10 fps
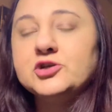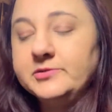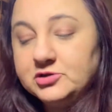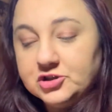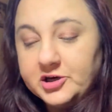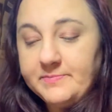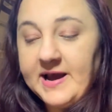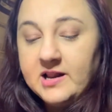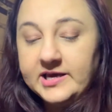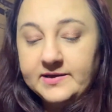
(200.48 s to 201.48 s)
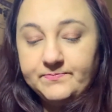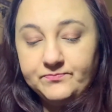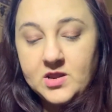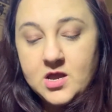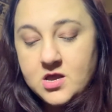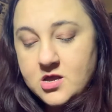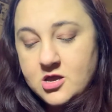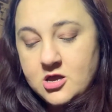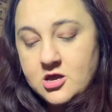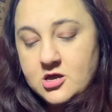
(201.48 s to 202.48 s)
Dream Street palette.
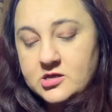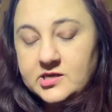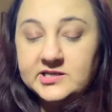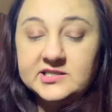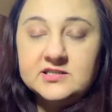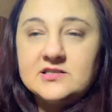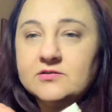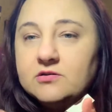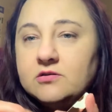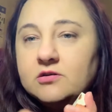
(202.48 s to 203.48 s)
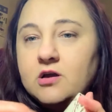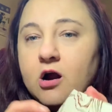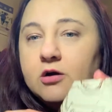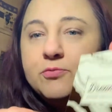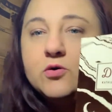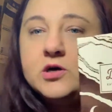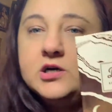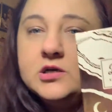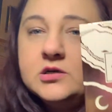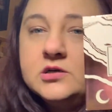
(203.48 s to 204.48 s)
This is
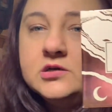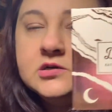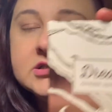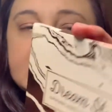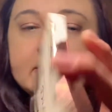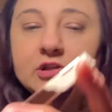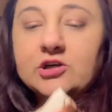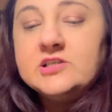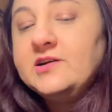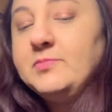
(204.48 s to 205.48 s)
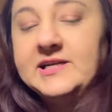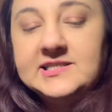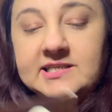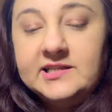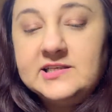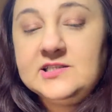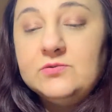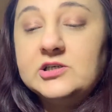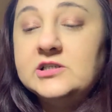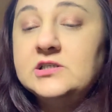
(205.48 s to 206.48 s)
cardboard. That's how it looks. Everybody's seen this
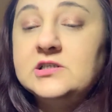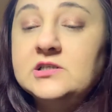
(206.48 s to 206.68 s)
one.